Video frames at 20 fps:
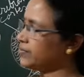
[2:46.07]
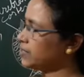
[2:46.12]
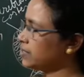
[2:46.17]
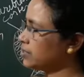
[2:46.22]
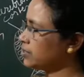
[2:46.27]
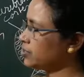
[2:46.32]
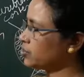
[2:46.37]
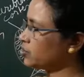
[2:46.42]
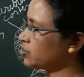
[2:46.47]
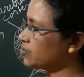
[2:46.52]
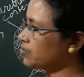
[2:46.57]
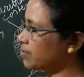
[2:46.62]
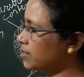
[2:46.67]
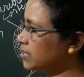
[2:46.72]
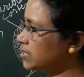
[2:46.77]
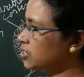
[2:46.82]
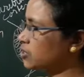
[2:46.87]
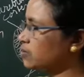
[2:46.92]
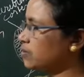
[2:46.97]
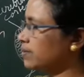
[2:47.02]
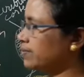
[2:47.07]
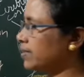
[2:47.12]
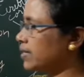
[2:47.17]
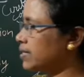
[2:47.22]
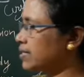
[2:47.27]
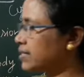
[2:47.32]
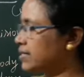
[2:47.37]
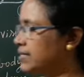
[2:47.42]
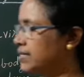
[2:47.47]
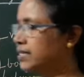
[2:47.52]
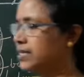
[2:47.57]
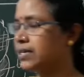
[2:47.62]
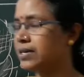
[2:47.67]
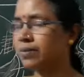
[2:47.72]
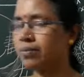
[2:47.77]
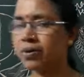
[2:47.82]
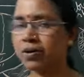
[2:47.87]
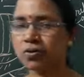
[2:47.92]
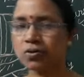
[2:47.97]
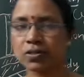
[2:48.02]
So first we will see
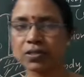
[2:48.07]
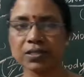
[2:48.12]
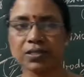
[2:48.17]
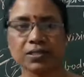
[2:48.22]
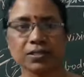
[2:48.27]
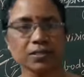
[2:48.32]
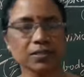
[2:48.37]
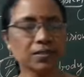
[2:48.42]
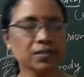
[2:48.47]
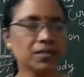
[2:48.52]
about the